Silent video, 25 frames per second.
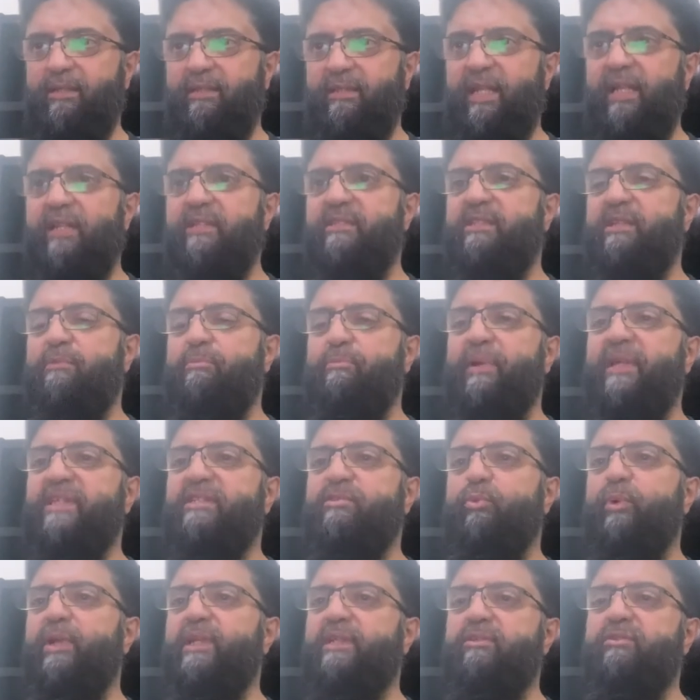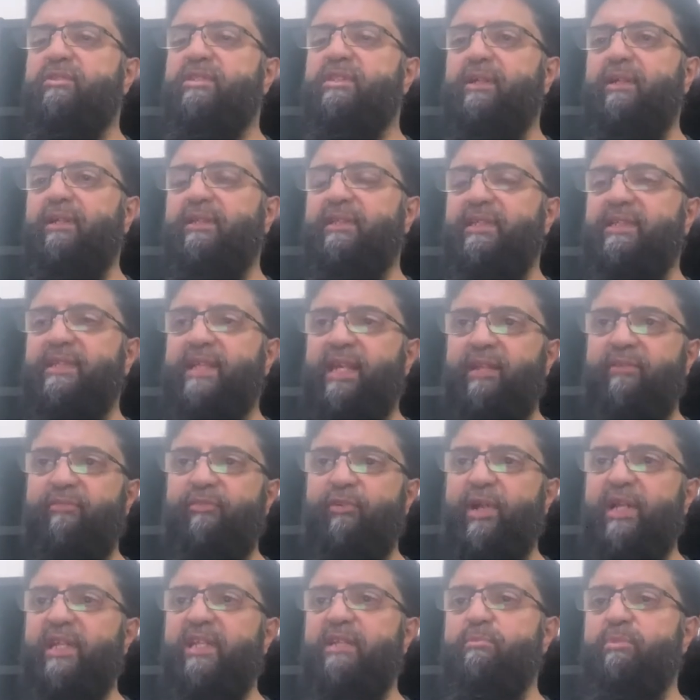That is the best way to start the day
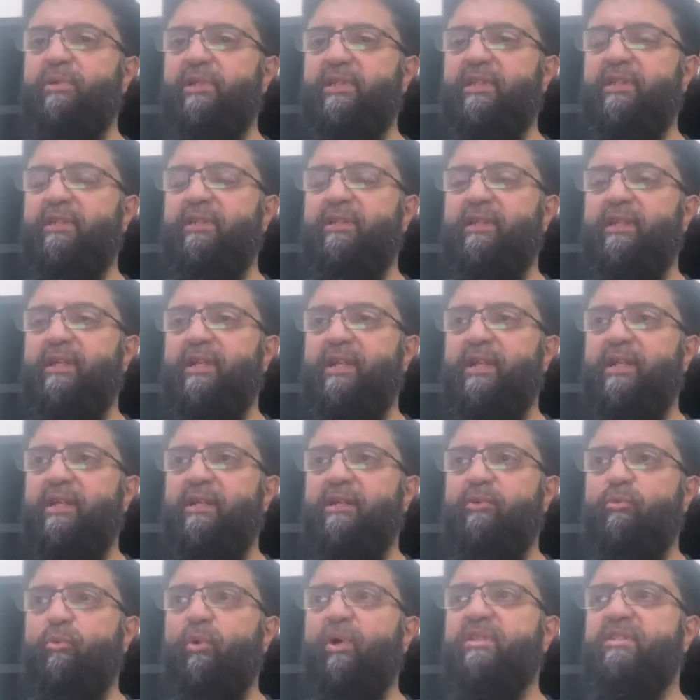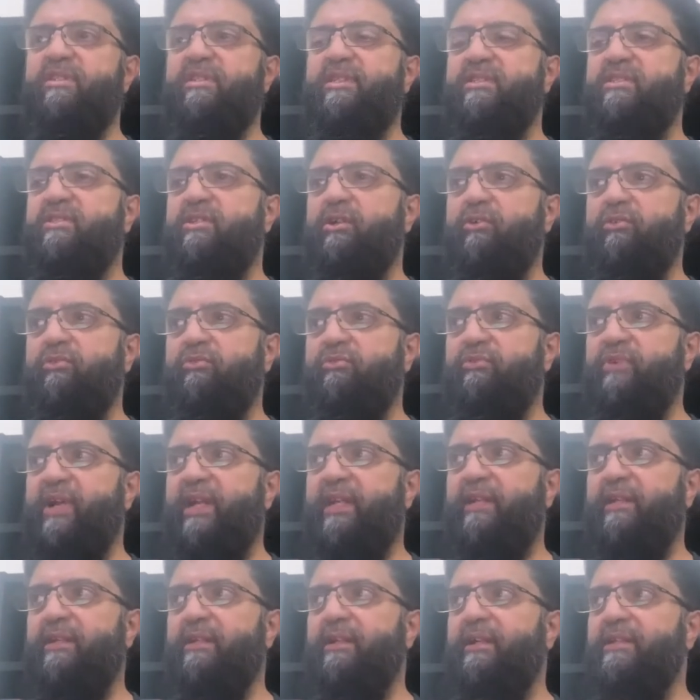for anybody. Once the soul
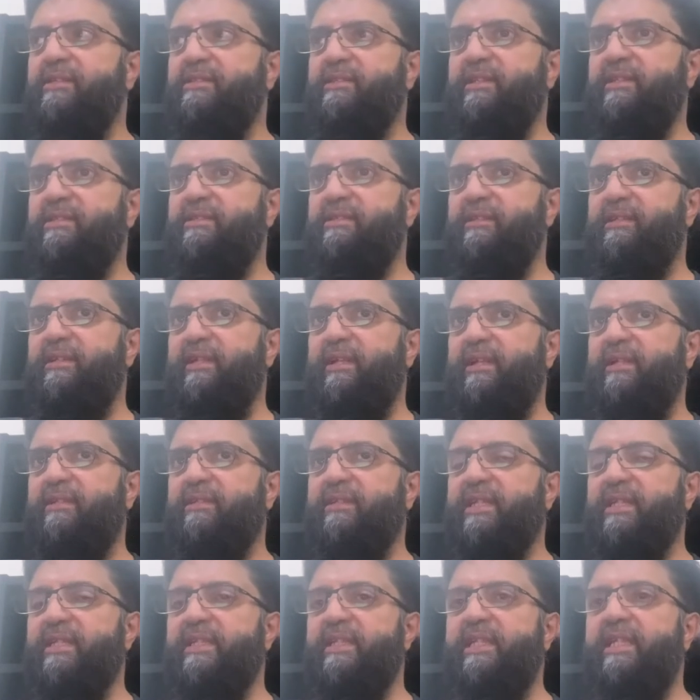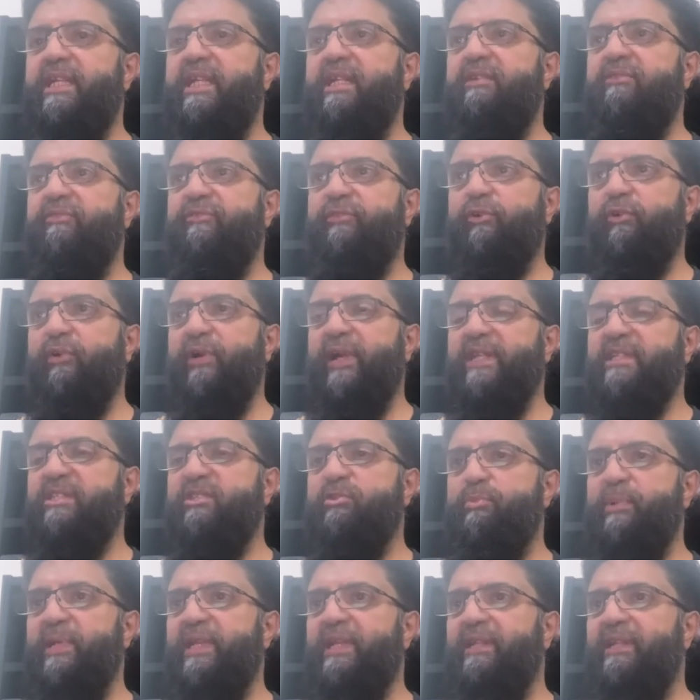recognizes the need for it
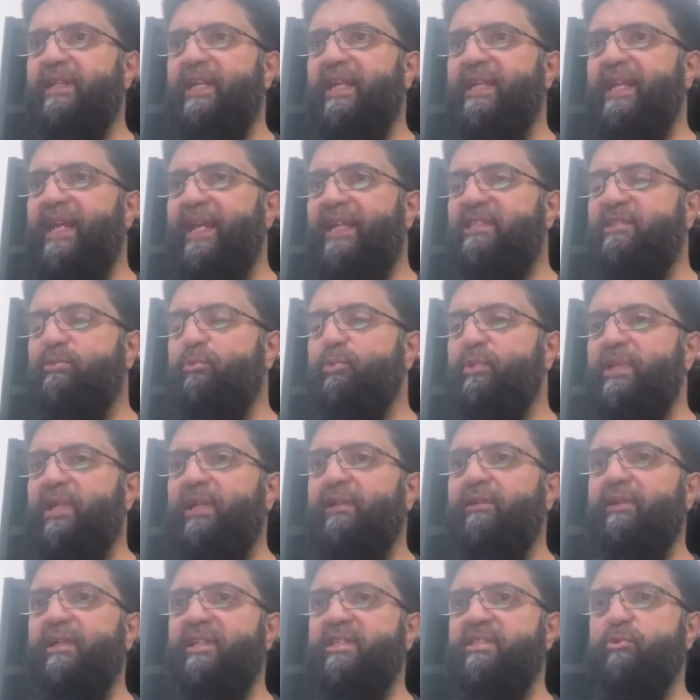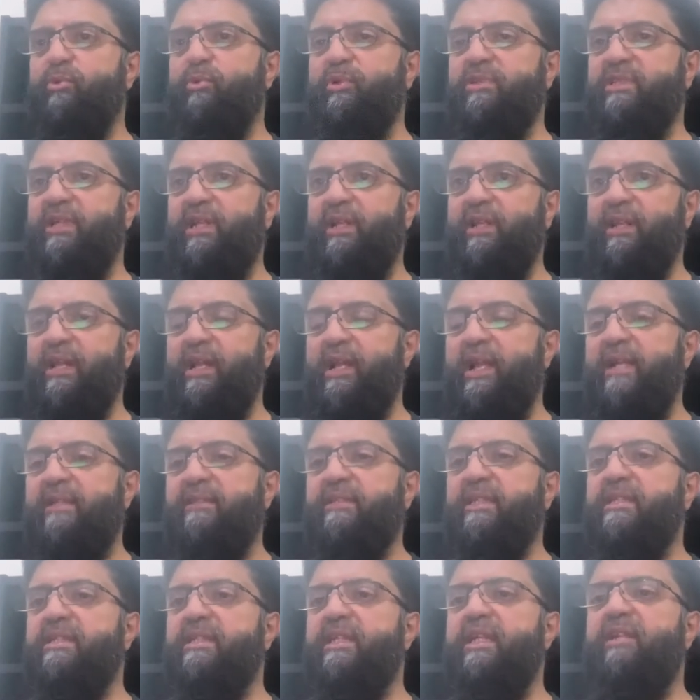to be in connection with Allah azza wa jal,
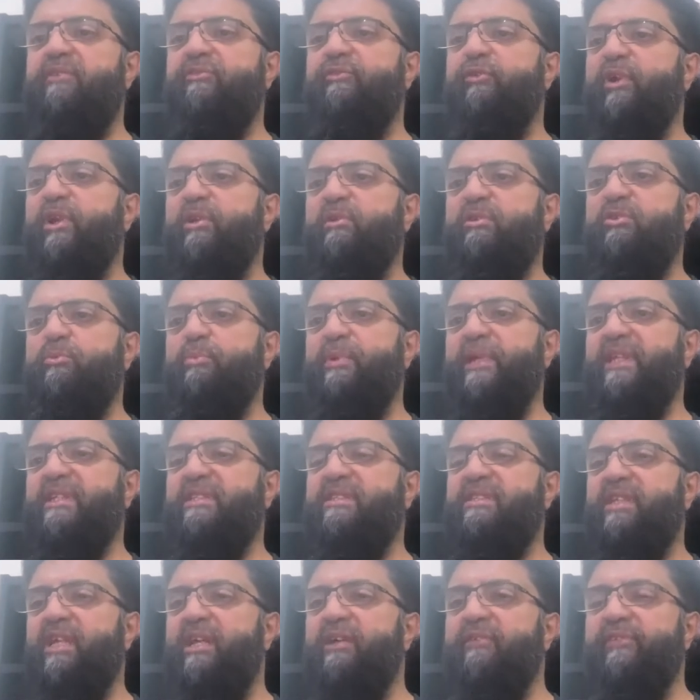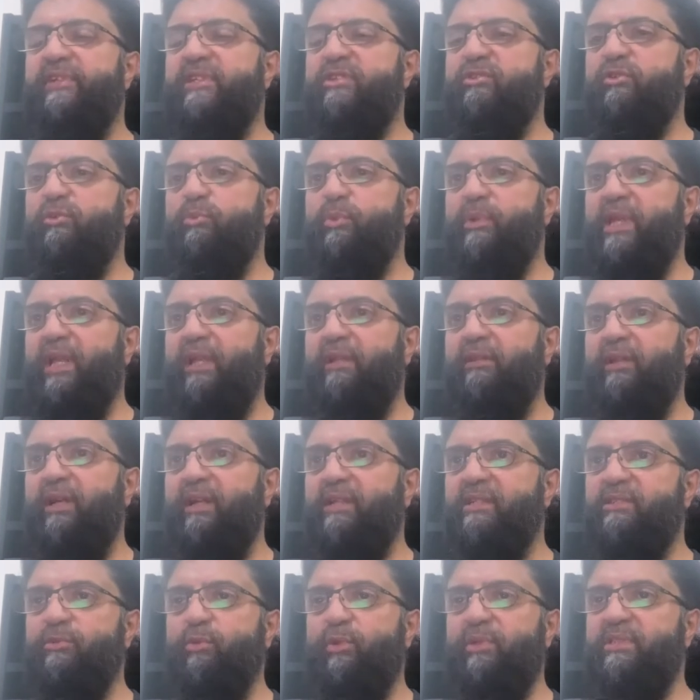the need for it to be in servitude with Allah
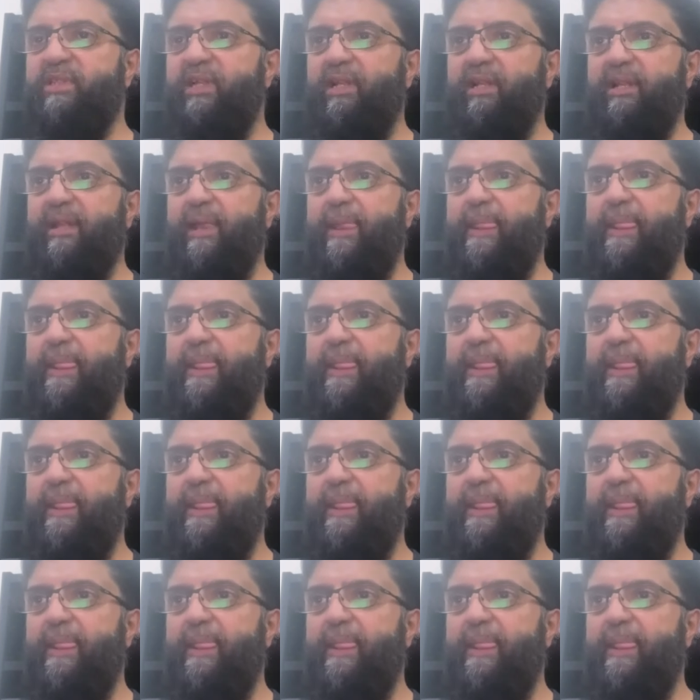azza wa jal,